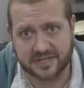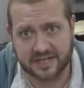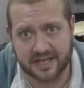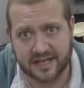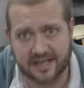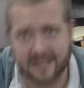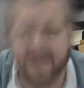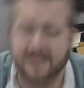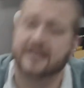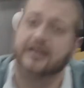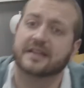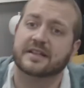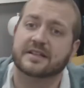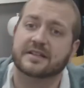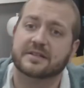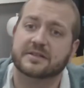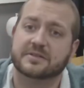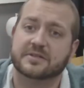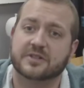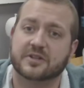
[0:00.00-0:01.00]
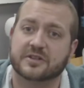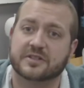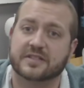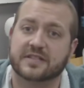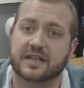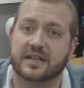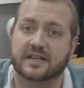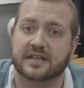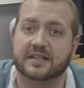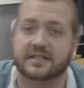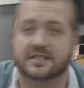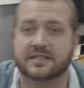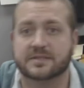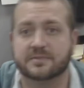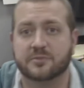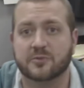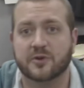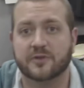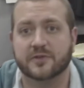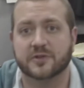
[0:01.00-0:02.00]
today, start sending
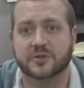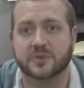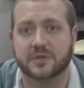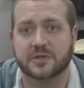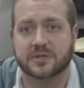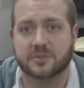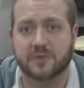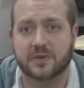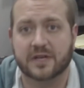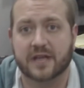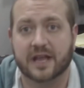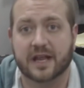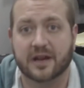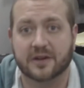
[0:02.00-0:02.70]
us more of your Tweet2Win.